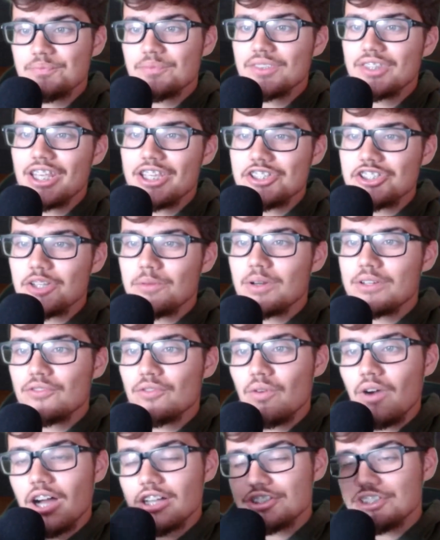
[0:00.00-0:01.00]
Thank you so much for
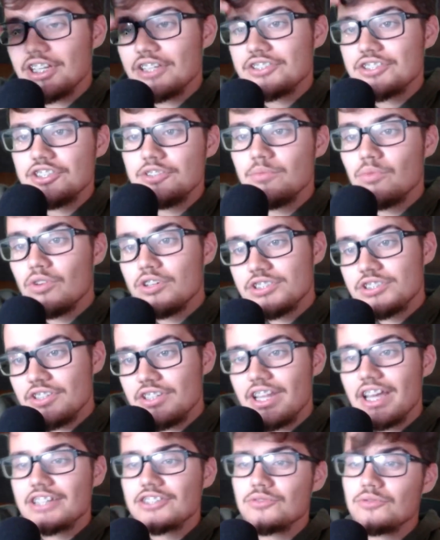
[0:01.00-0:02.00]
watching. I'll see you boys in the
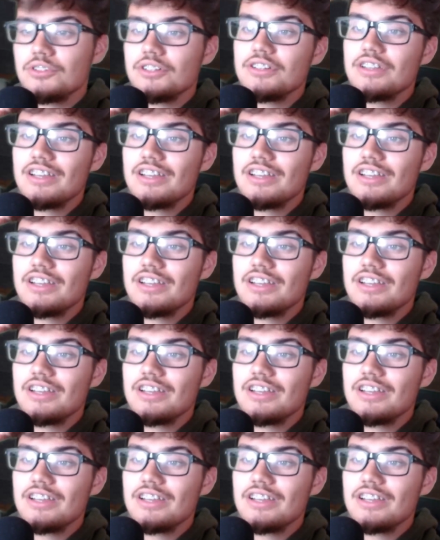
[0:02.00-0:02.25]
next one.